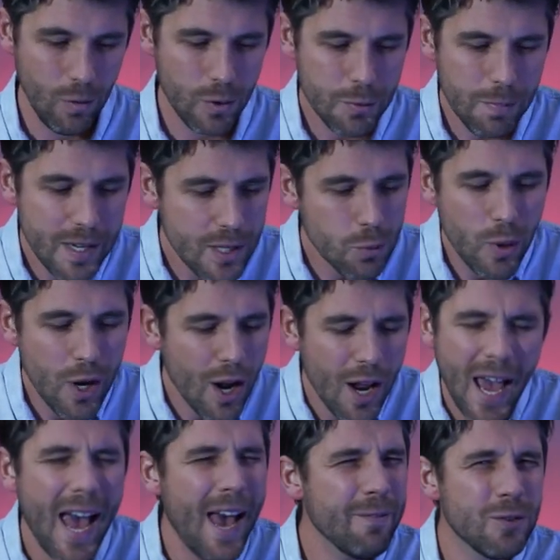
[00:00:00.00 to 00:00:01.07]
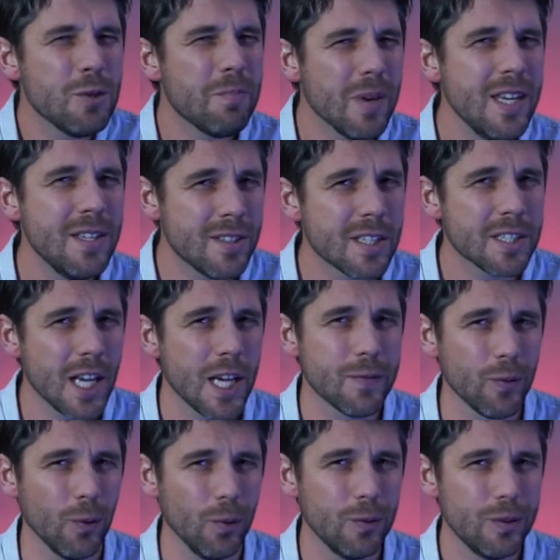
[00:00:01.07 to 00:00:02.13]
Which means we don't have to be
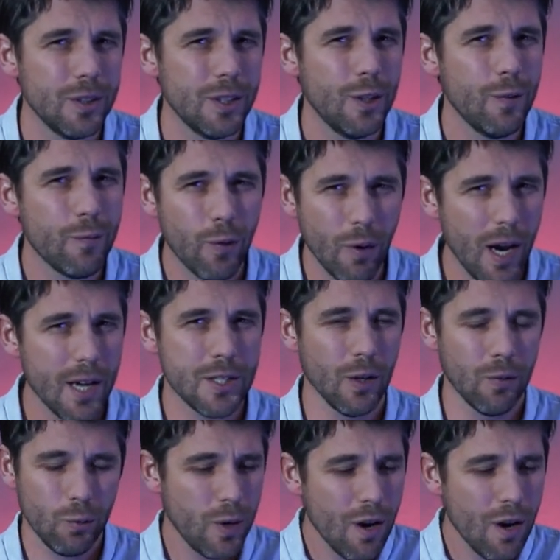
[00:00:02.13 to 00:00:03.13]
successful for ourselves.